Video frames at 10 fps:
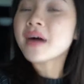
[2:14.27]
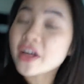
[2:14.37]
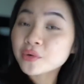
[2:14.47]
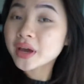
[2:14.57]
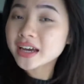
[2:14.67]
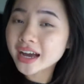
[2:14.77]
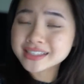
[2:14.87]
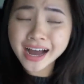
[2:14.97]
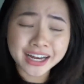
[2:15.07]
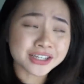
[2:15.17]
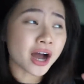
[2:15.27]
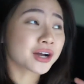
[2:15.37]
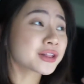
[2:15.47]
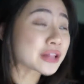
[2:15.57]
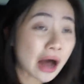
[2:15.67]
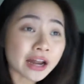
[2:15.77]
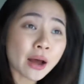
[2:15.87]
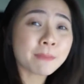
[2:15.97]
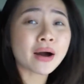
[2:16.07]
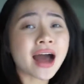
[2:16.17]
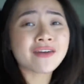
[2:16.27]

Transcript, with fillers: By the way, guys, I talk a lot about